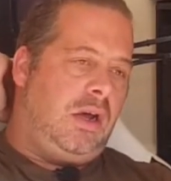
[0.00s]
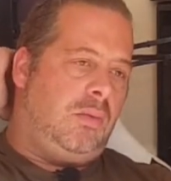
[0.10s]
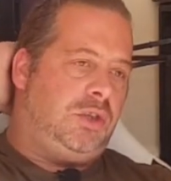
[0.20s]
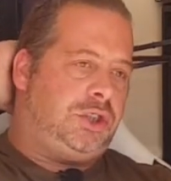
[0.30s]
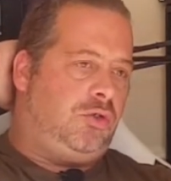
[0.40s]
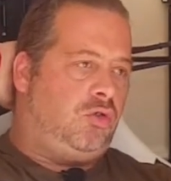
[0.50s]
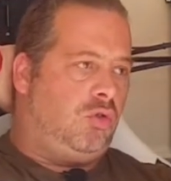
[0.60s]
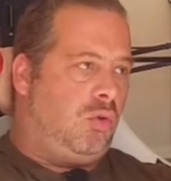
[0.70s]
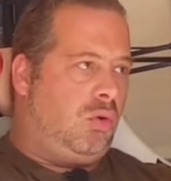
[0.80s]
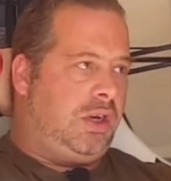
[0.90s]
which you
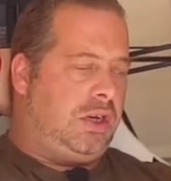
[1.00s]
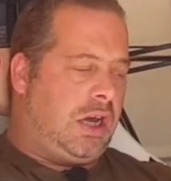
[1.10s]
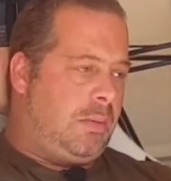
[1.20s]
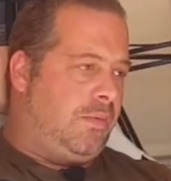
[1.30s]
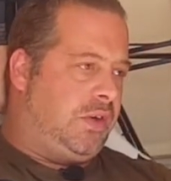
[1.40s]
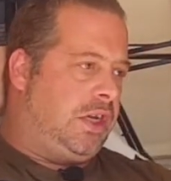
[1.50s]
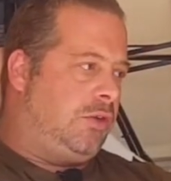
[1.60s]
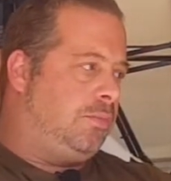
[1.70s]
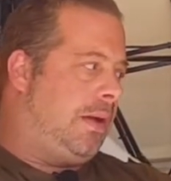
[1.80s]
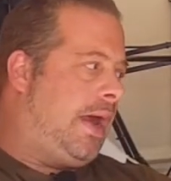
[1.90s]
saw in a couple of
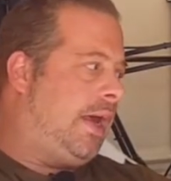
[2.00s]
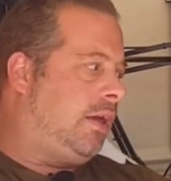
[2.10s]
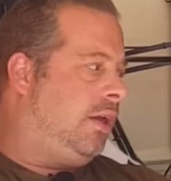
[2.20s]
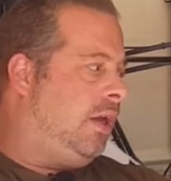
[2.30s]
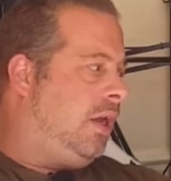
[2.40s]
videos back,